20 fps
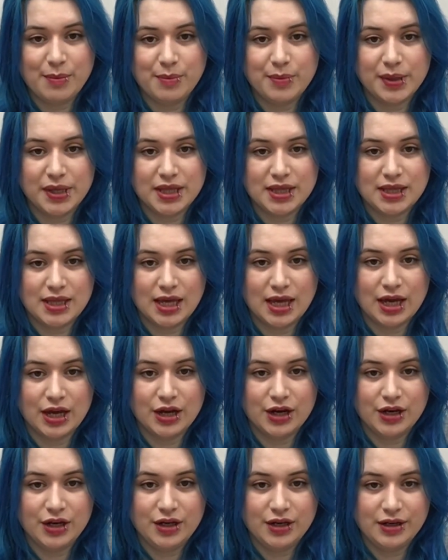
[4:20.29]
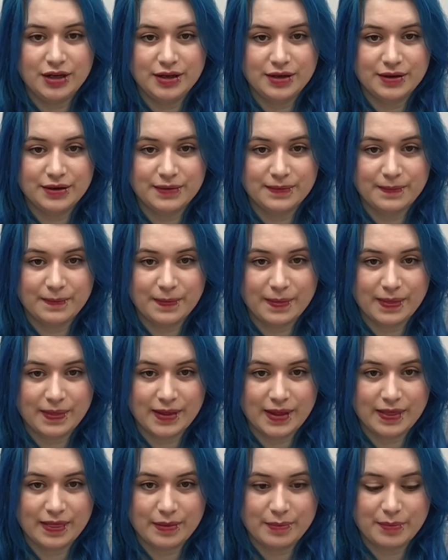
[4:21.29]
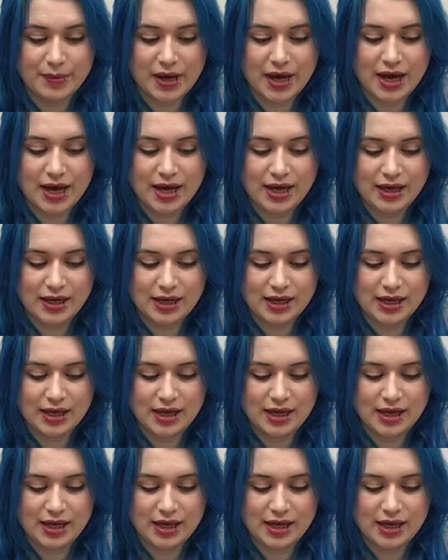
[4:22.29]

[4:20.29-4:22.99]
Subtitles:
bit there at the back,